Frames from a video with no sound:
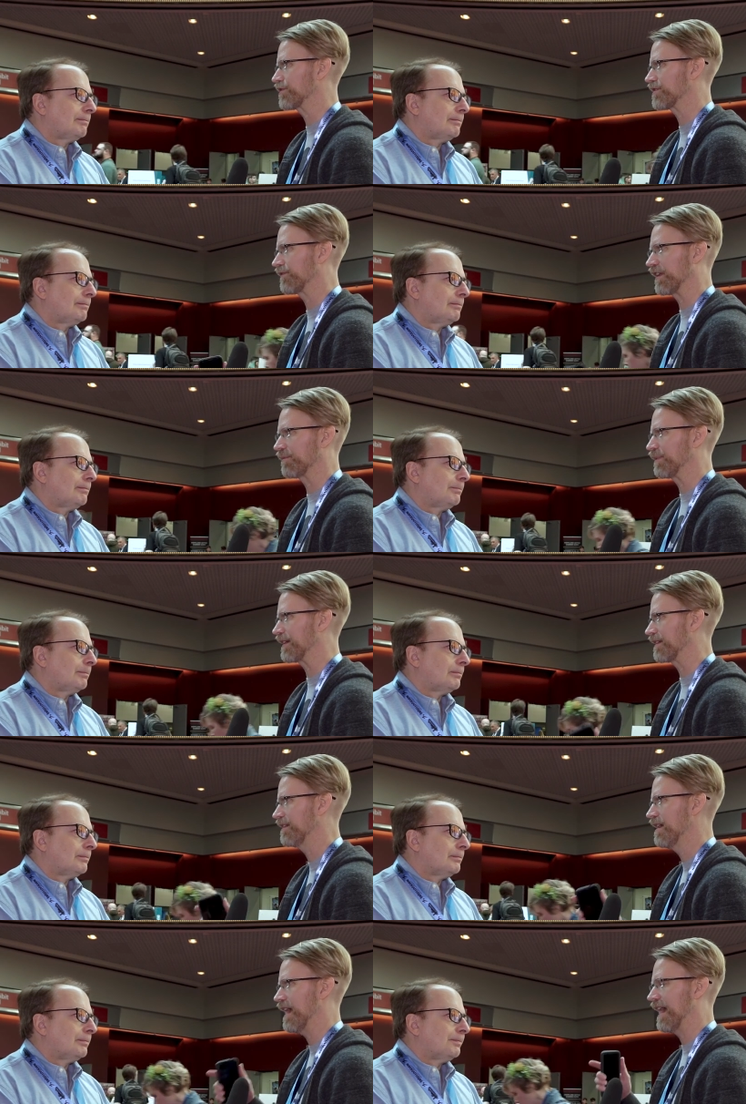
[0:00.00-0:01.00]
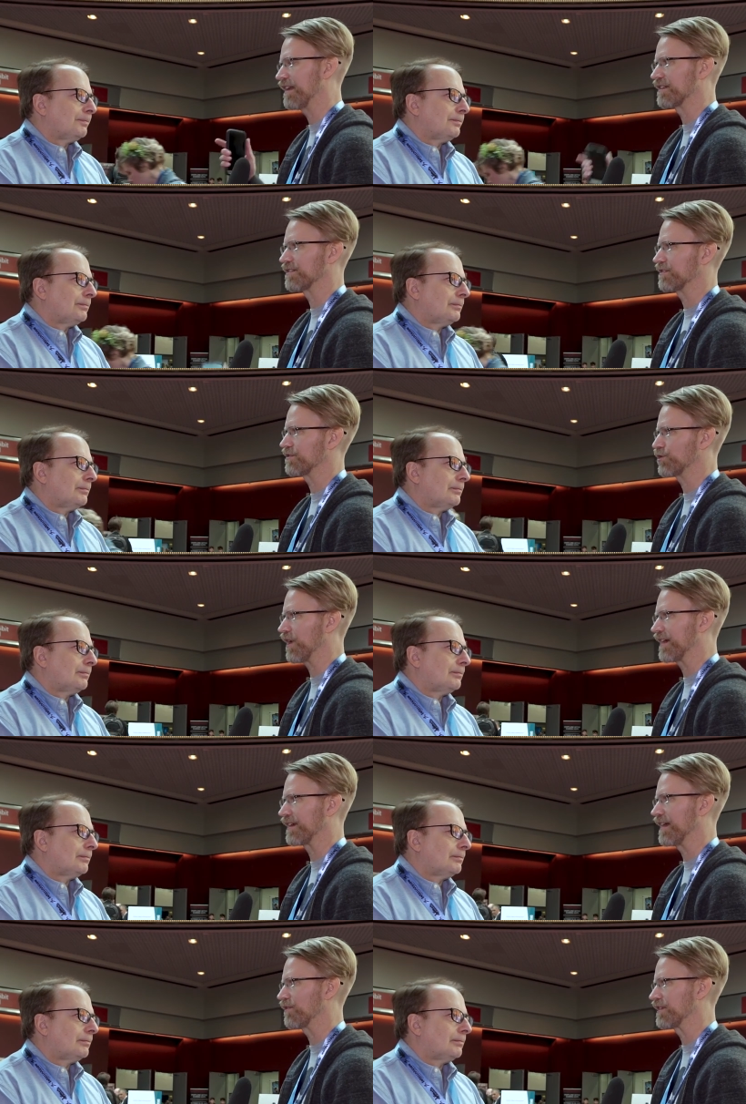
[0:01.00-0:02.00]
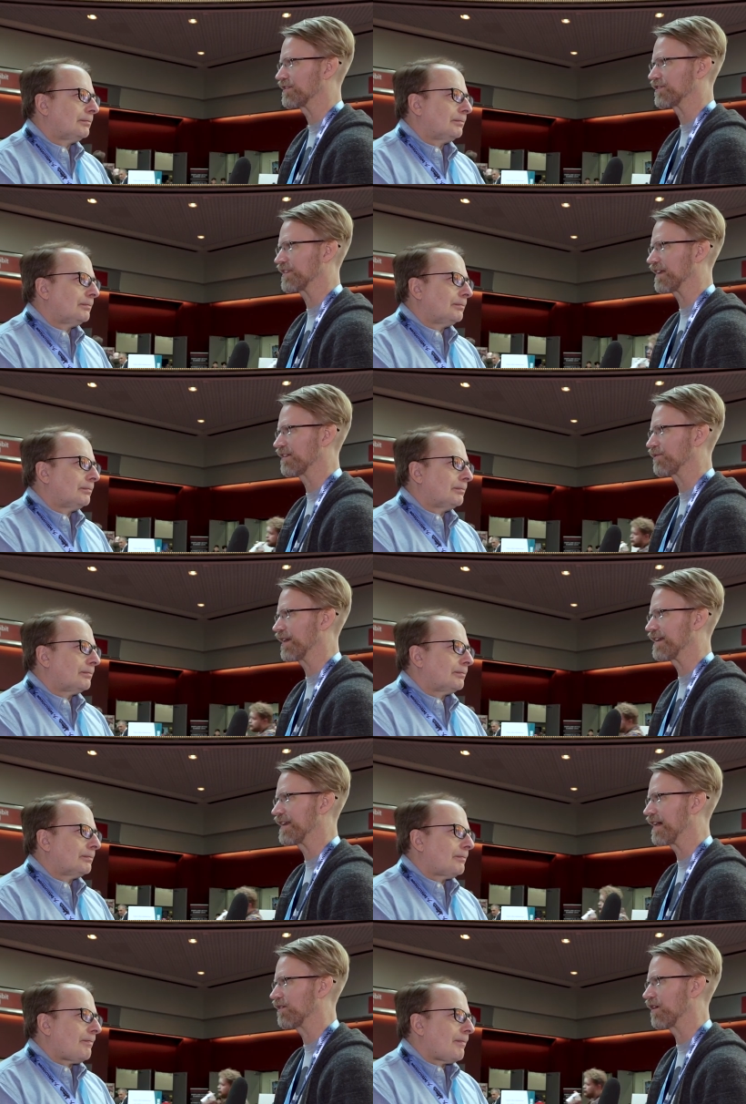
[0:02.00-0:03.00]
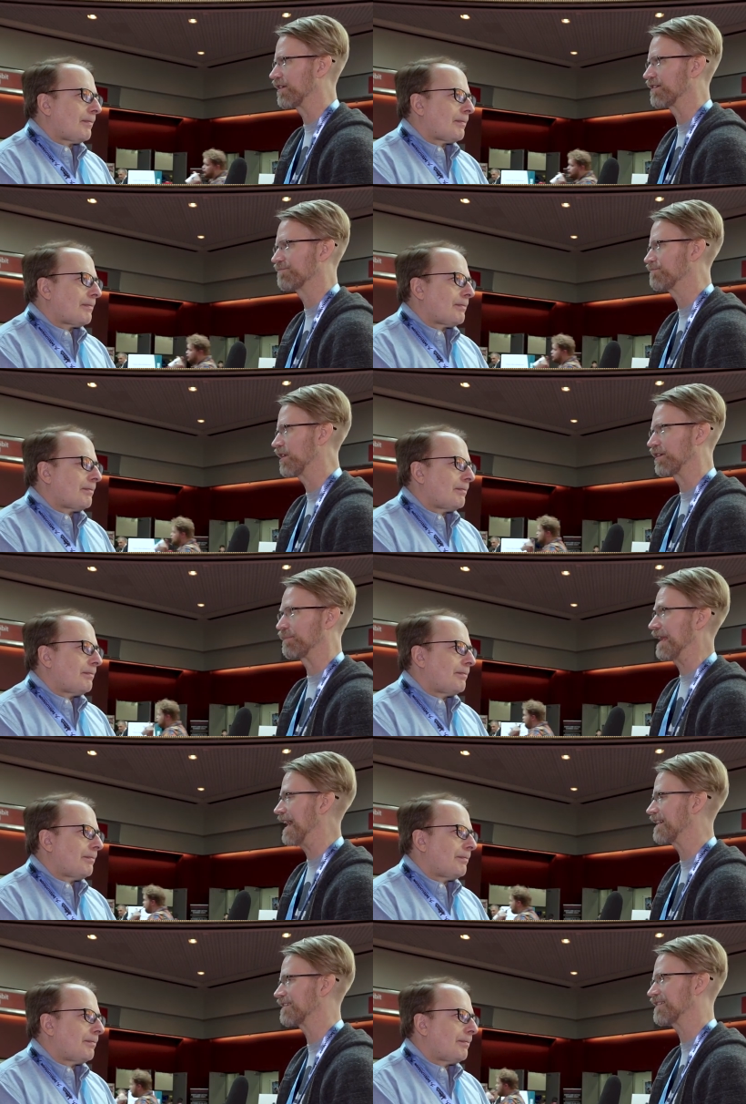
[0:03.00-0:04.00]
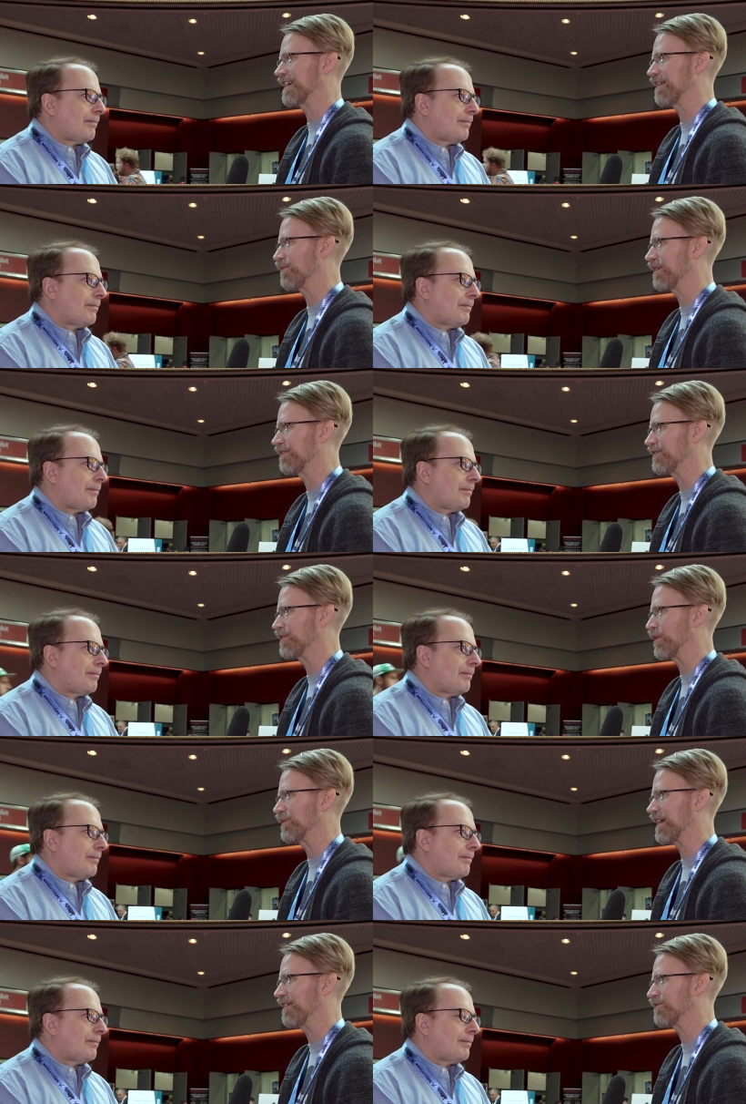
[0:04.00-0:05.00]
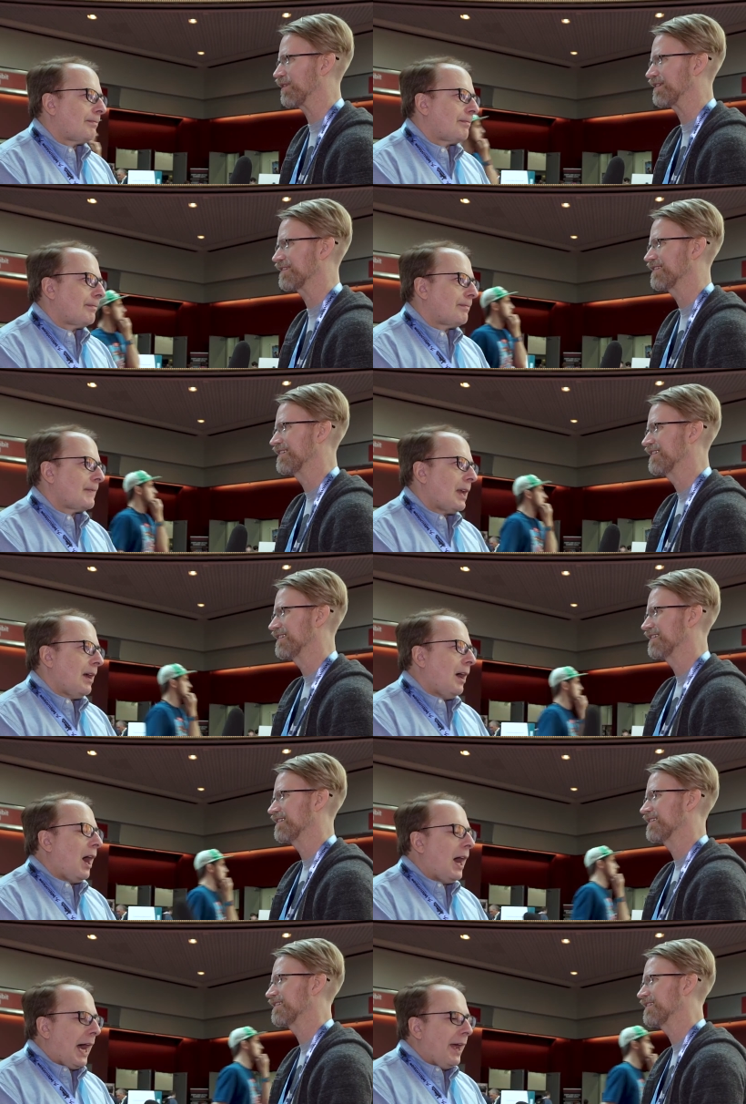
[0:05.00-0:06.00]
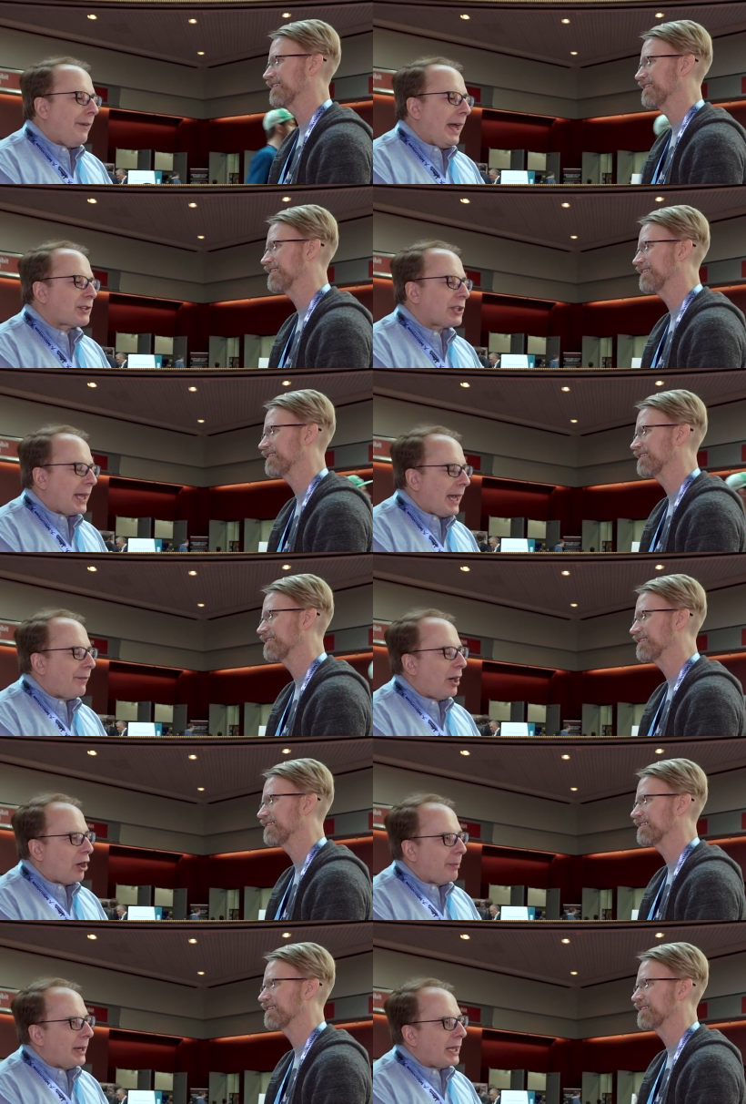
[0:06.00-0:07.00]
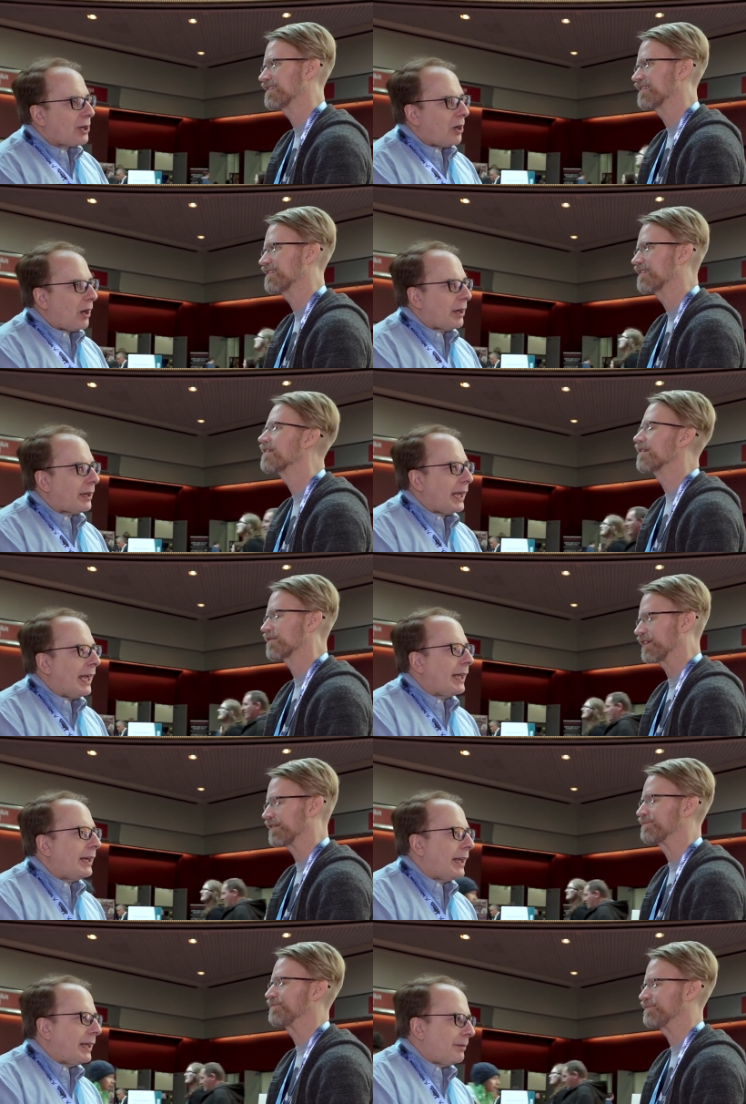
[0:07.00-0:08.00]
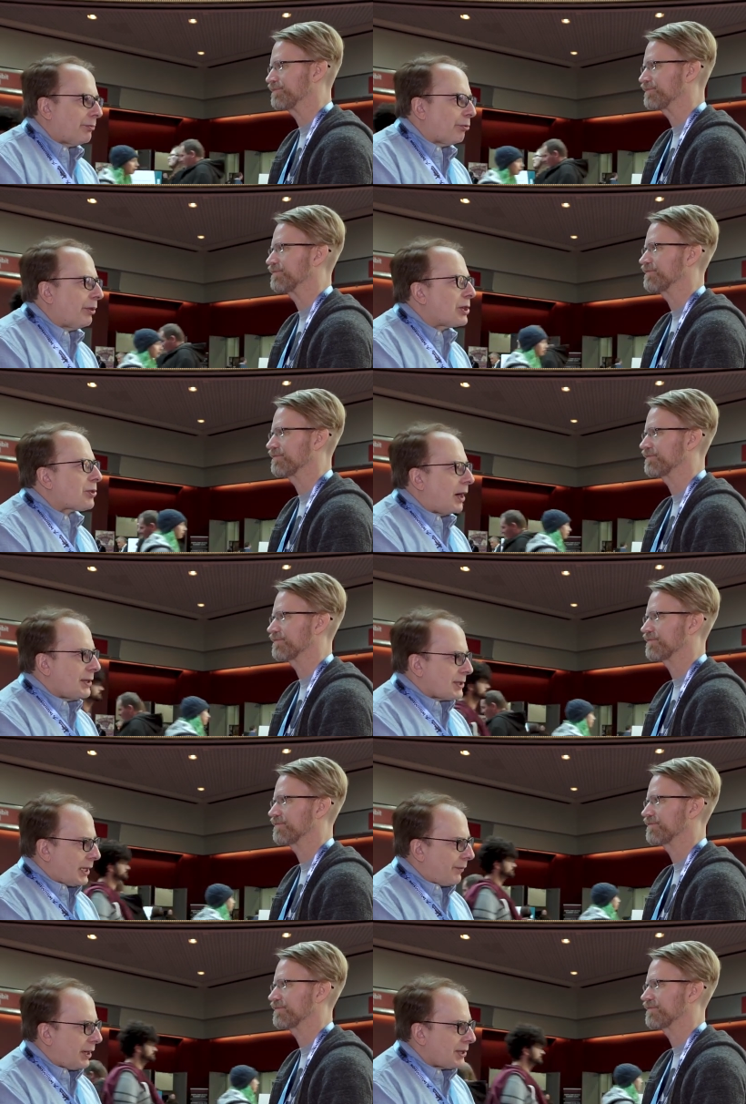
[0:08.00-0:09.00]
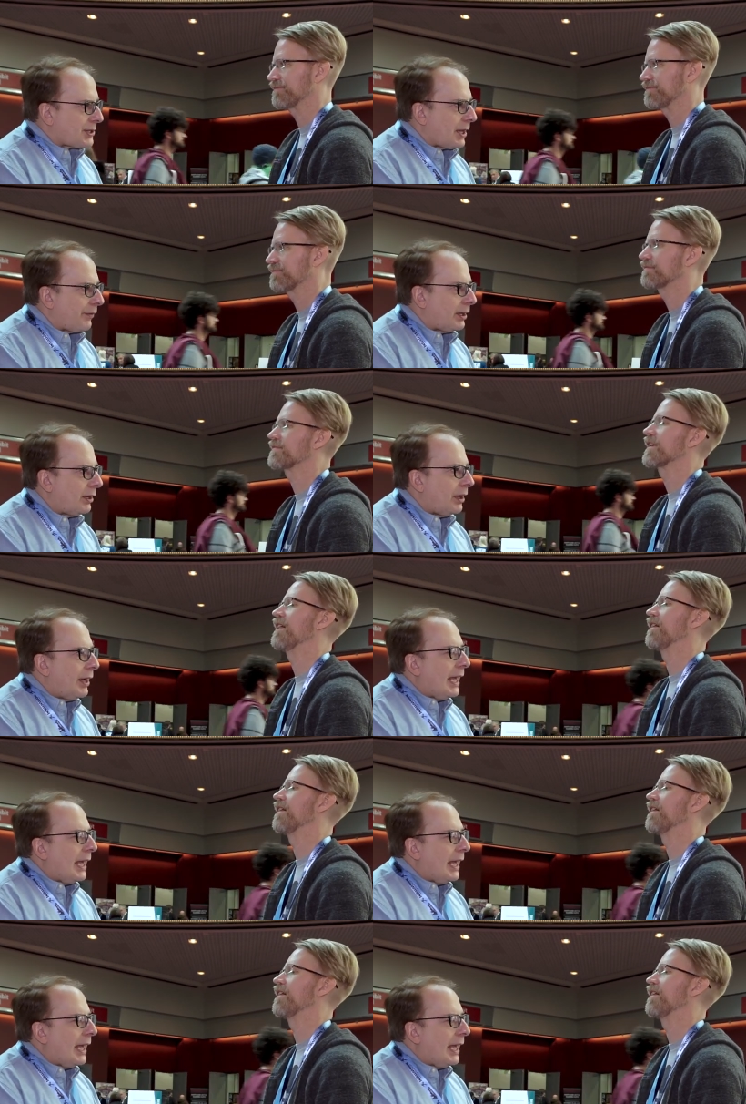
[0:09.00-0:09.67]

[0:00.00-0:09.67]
Speaker 1: just developing and trying it out in Stella right now? Are you, are you planning to get one if you don't have one?
Speaker 2: I I've actually have a Harmony cart and a Retron seventy-seven